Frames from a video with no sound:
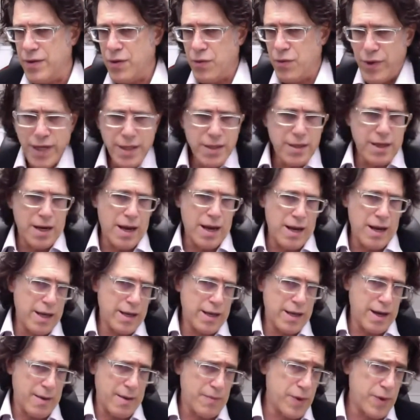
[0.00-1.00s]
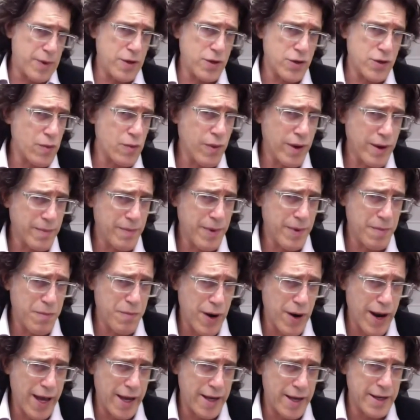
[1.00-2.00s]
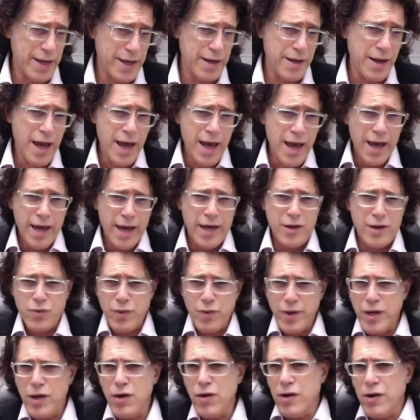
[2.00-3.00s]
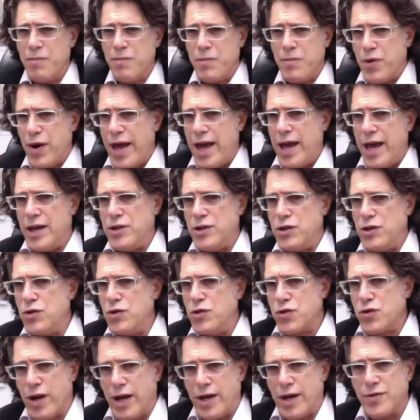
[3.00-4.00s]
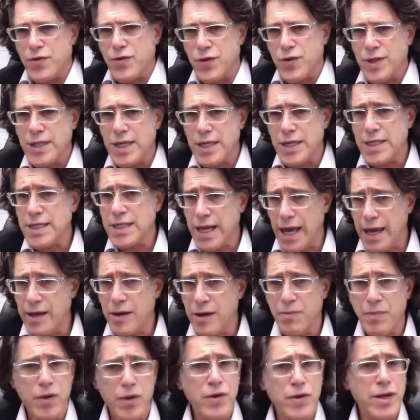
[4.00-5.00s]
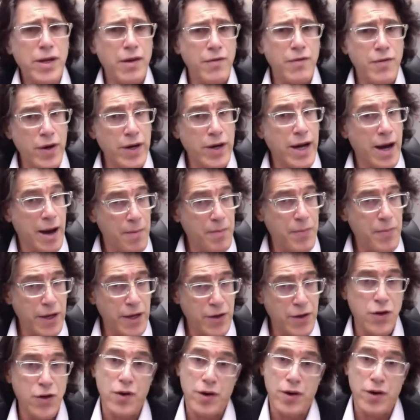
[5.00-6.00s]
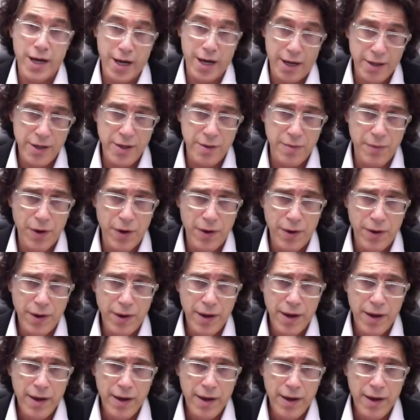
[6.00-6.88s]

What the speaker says: the reason any company should want to be branded is when you're a brand, you transfer sustainability of your company to your customer.